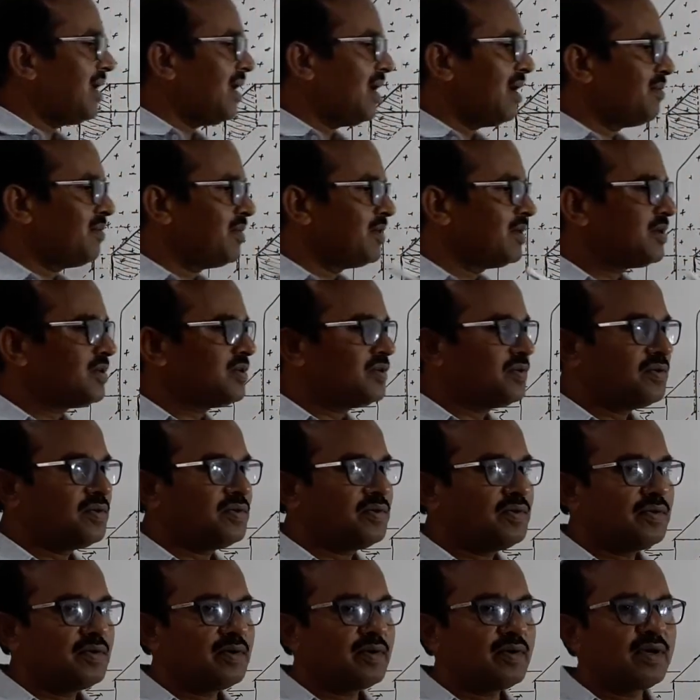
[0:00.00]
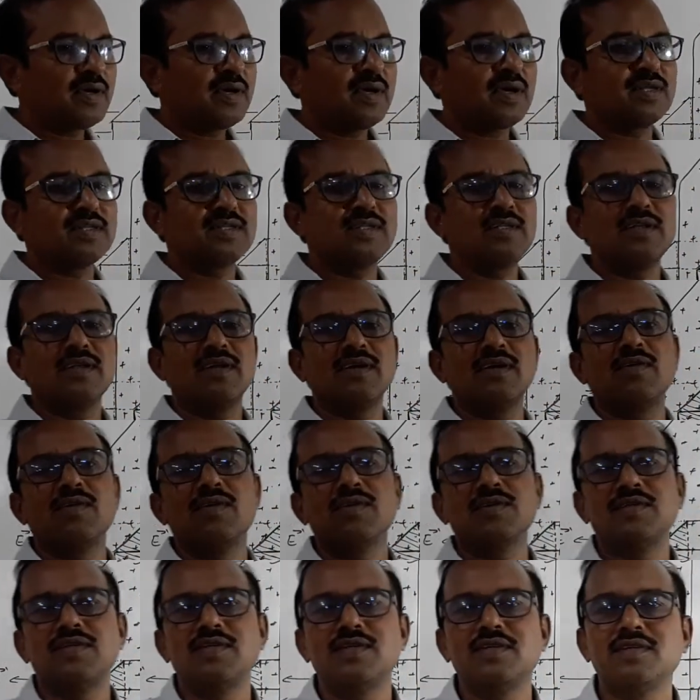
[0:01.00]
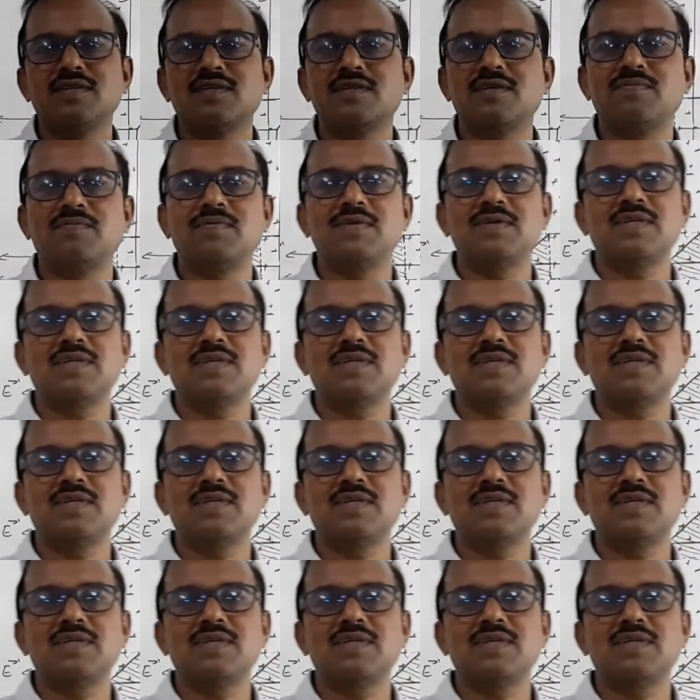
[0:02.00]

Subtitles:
able to consider a Gaussian surface